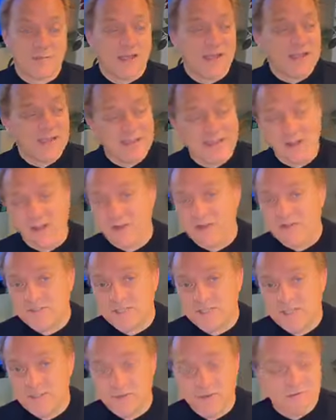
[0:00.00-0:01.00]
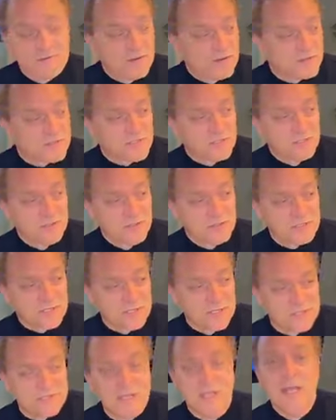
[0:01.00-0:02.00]
I can guarantee you if their solution
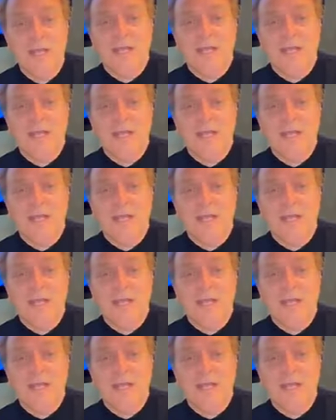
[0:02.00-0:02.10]
is